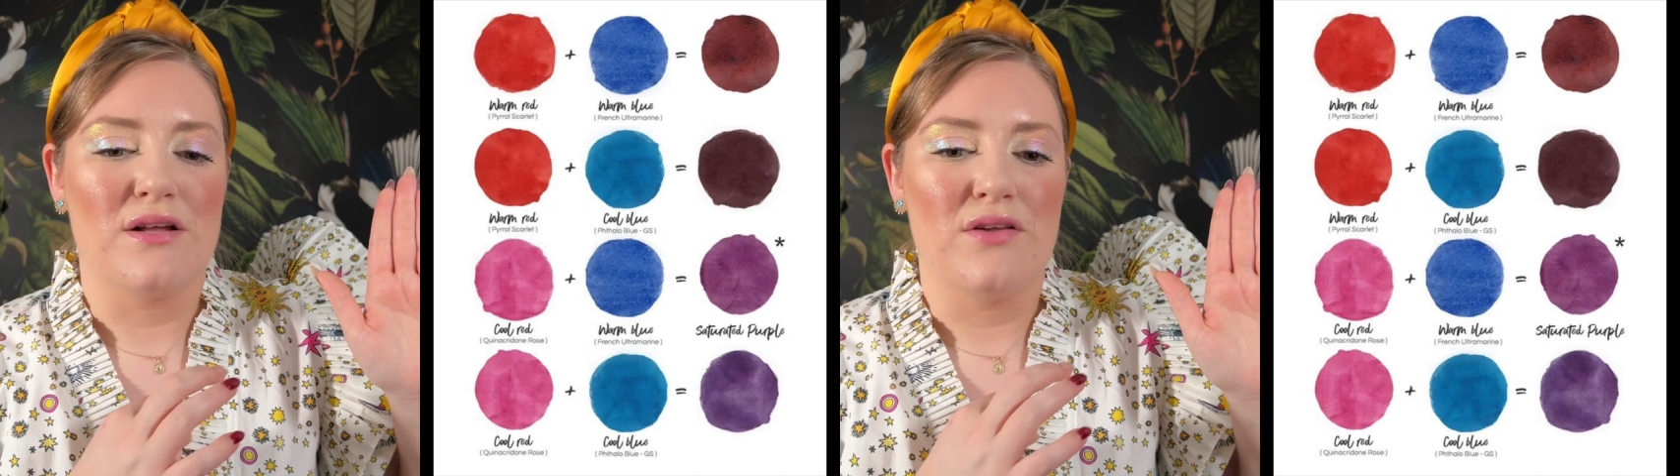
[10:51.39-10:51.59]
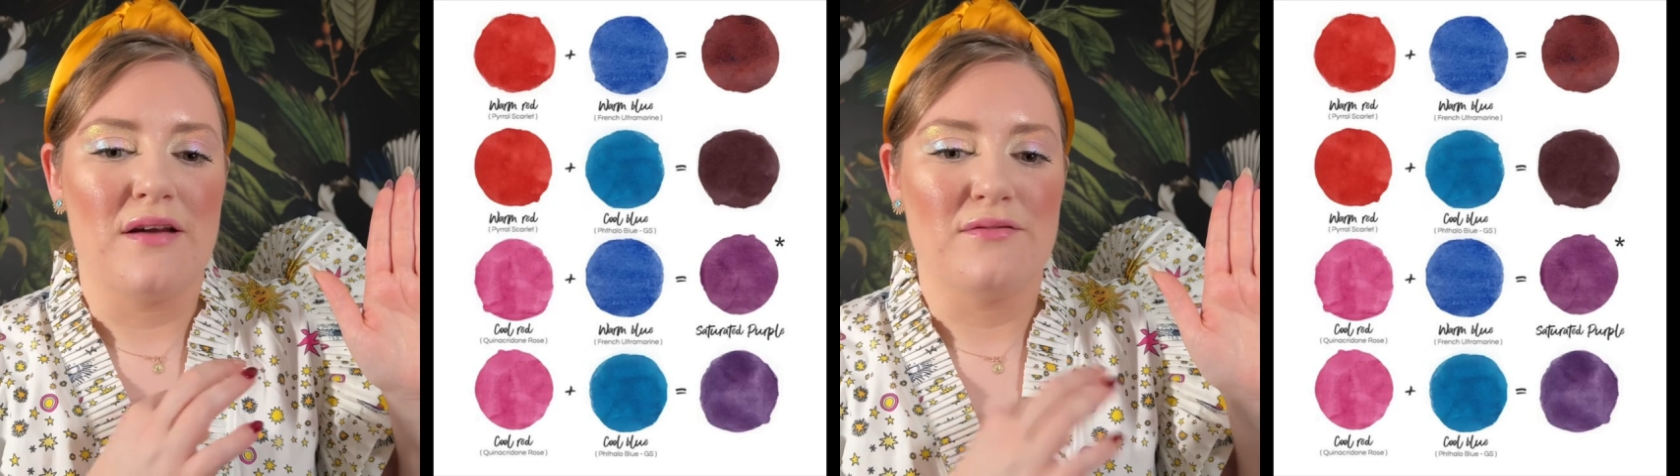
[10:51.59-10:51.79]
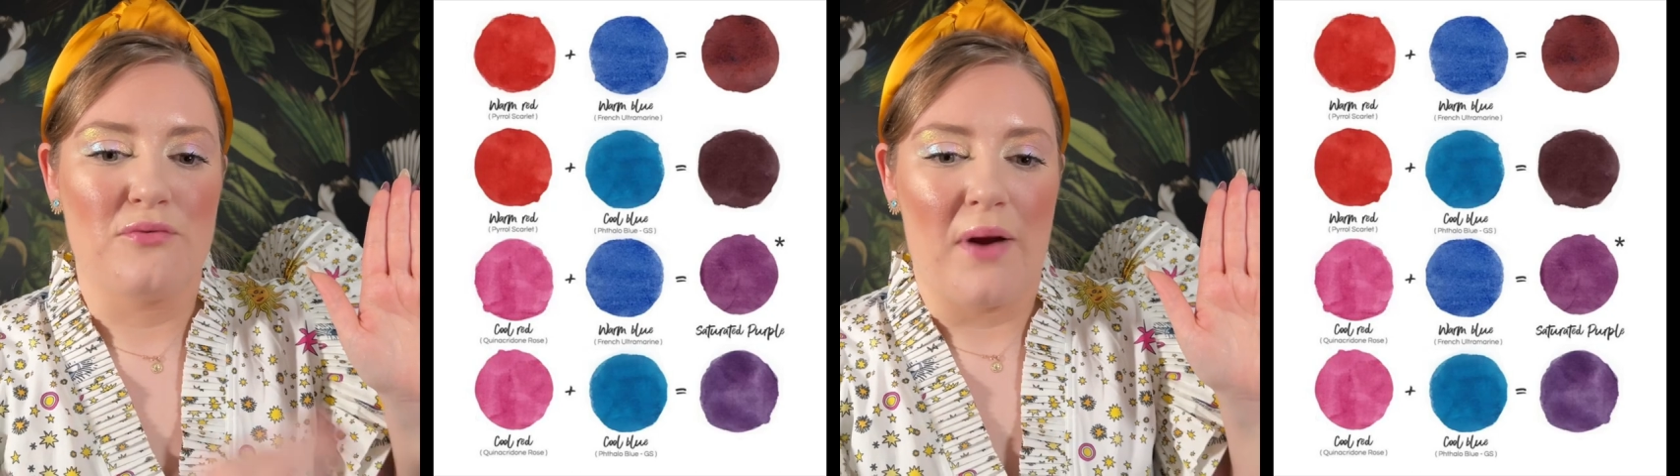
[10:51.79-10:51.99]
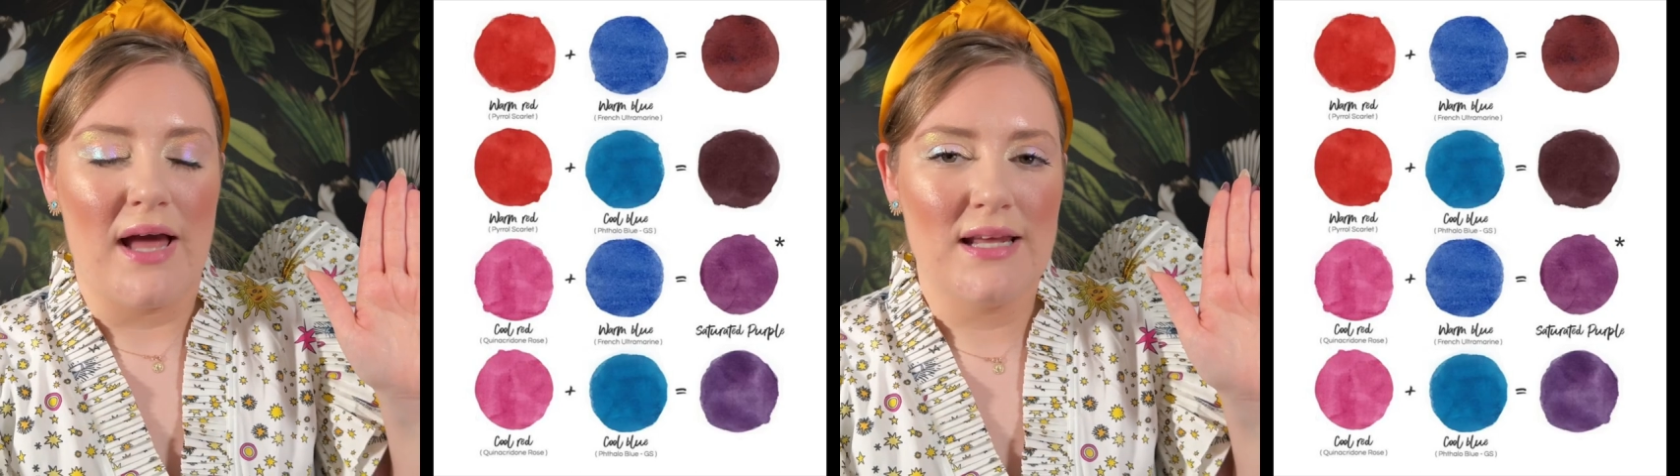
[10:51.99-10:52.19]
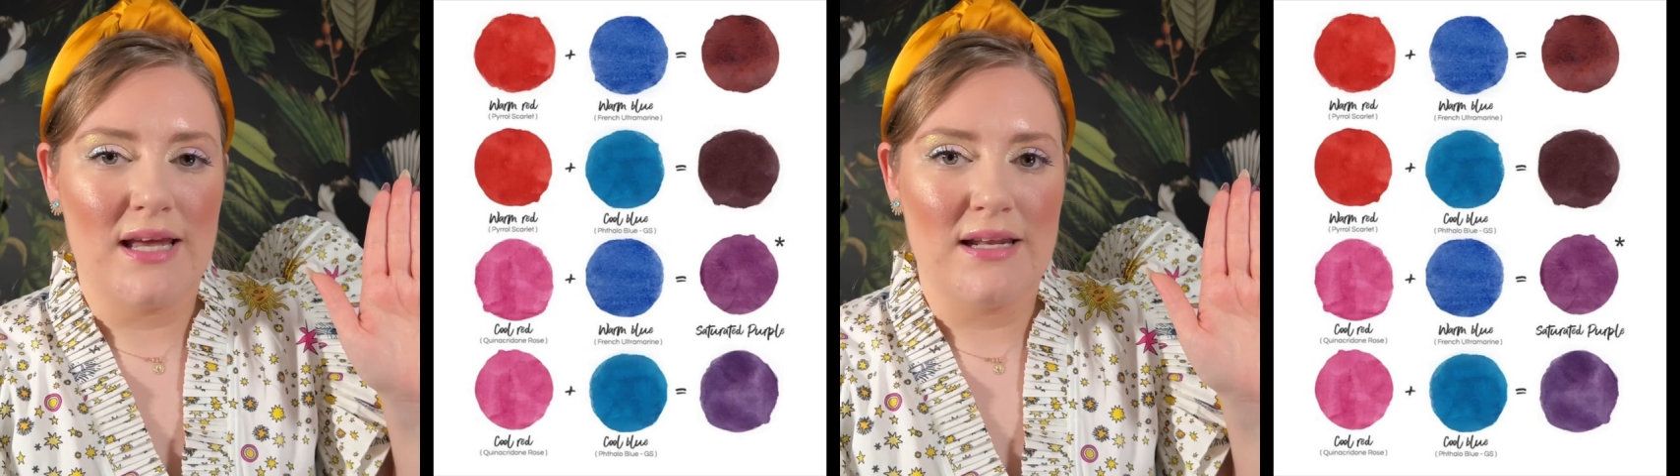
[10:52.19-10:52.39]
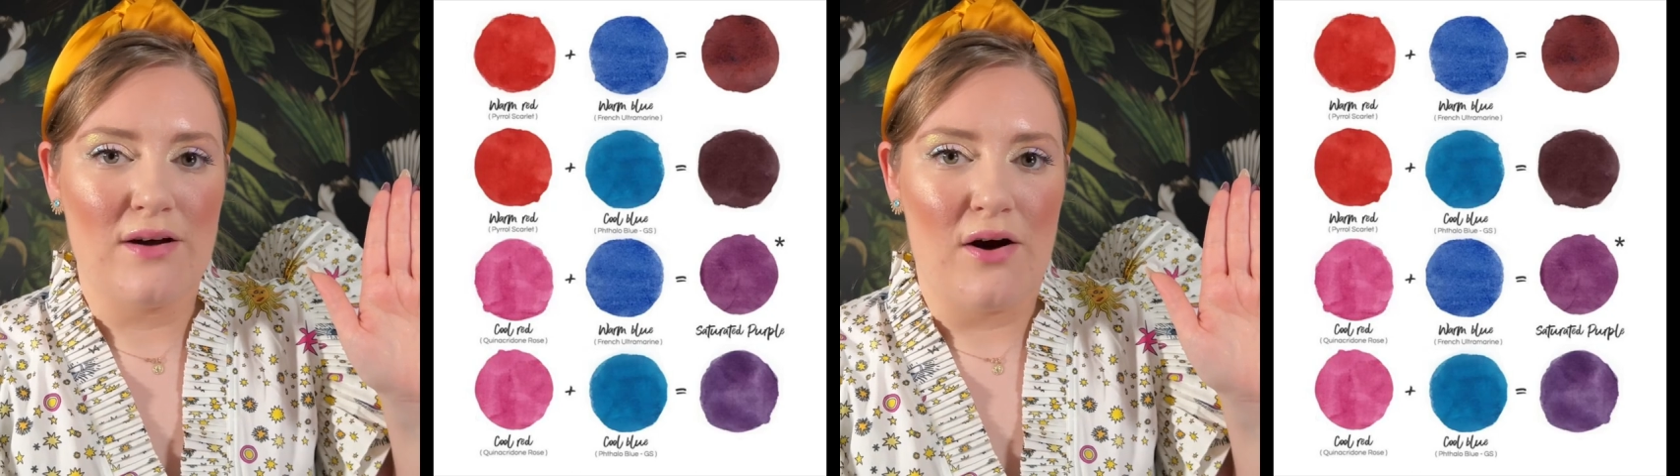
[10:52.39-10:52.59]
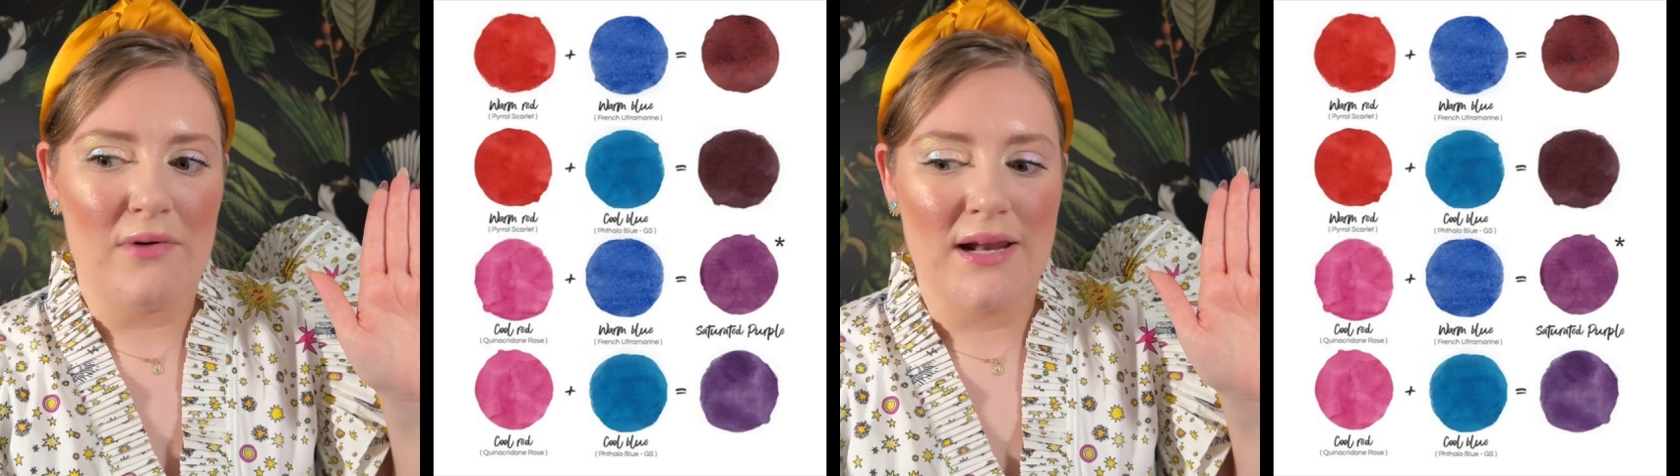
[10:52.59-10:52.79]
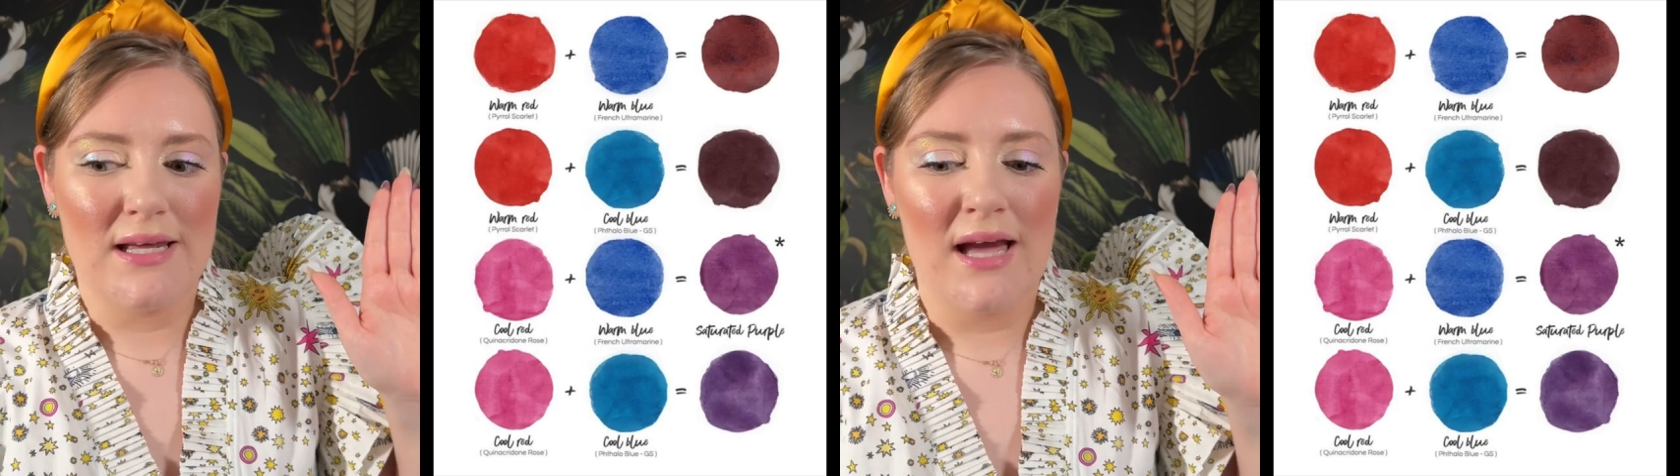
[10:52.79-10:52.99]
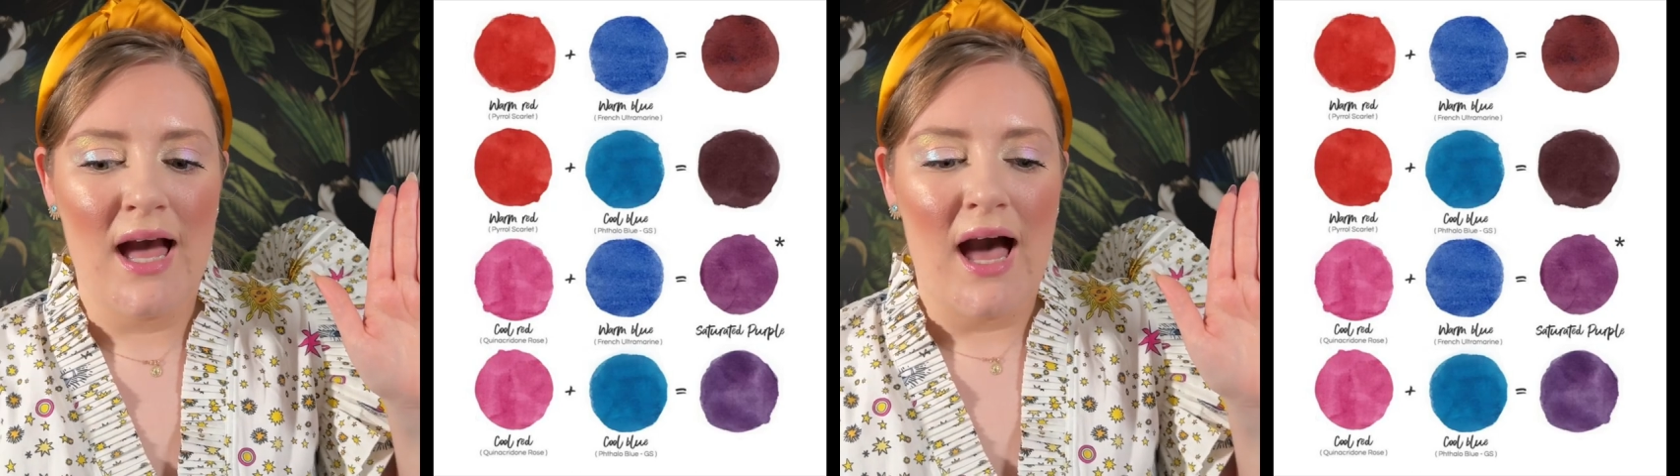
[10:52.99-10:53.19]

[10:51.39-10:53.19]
lot of red in it already,